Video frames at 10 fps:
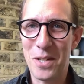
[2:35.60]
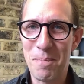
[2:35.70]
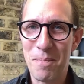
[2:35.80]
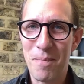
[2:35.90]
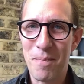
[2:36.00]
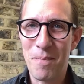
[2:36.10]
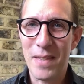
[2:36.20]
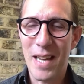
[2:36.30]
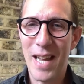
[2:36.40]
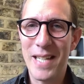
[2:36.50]
And
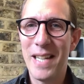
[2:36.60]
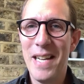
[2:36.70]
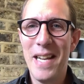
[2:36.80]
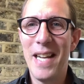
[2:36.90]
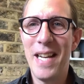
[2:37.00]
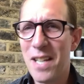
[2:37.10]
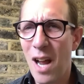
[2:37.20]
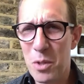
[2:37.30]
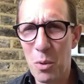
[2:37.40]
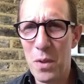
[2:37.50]
inside was all the
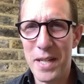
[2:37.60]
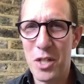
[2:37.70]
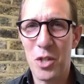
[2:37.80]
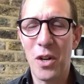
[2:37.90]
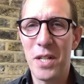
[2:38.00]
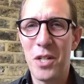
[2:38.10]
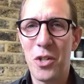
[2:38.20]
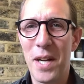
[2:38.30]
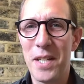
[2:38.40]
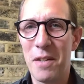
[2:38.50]
detritus
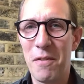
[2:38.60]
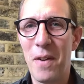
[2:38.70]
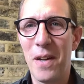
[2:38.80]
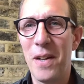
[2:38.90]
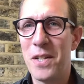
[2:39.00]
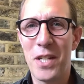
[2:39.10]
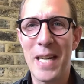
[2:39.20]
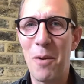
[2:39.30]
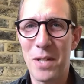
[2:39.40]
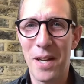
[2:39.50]
of our Scout
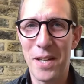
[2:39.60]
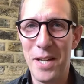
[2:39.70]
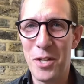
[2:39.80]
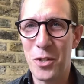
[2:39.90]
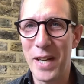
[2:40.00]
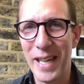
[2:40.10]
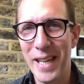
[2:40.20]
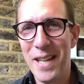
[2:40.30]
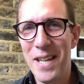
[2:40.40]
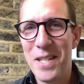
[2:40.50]
hut history.
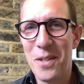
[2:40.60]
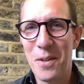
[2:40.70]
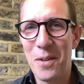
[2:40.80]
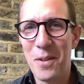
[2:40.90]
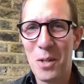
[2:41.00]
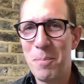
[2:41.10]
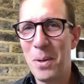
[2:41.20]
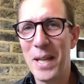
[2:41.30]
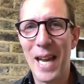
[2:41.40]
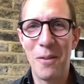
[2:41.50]
So we were sort of
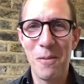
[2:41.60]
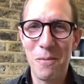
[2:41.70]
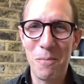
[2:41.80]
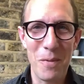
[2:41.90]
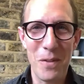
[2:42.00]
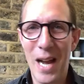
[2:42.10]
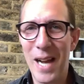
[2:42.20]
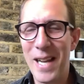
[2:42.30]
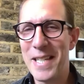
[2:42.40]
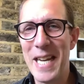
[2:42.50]
pulling out
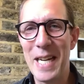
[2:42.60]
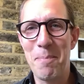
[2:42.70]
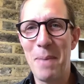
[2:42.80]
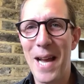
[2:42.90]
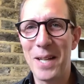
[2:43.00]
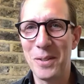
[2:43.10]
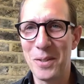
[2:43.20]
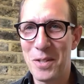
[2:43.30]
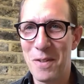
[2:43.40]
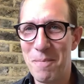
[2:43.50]
antique paddles
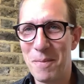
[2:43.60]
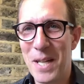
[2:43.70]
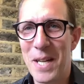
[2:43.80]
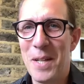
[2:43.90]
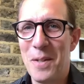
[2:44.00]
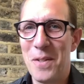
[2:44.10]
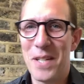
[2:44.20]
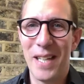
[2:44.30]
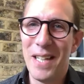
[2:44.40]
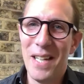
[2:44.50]
from canoes
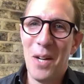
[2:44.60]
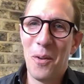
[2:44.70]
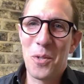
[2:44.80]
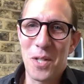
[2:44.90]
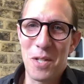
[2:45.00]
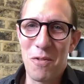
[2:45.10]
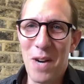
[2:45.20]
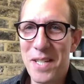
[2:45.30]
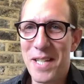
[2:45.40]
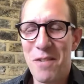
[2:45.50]
and all sorts of
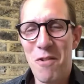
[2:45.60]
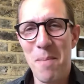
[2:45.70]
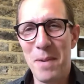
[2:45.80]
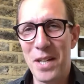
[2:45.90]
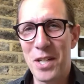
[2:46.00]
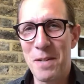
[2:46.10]
rusted rubbish.